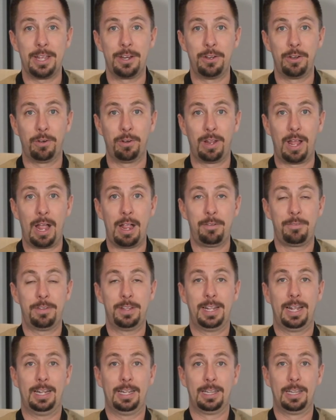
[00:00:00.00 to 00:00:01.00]
in your life
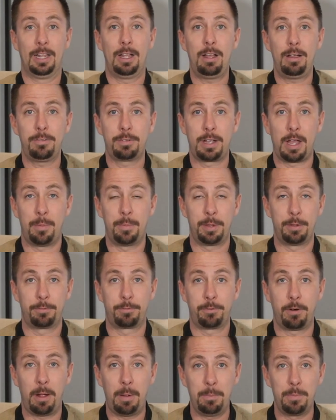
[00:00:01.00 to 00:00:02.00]
and that love coming
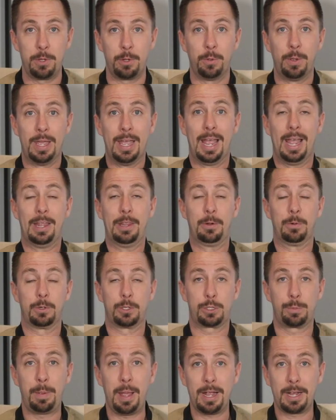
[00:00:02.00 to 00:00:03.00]
from you and the
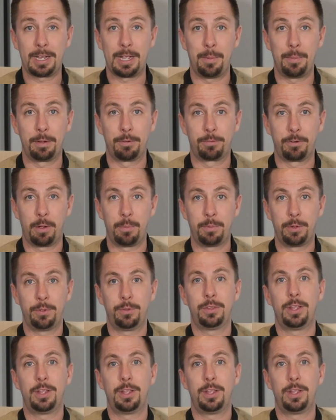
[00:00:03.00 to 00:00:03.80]
respect coming from you,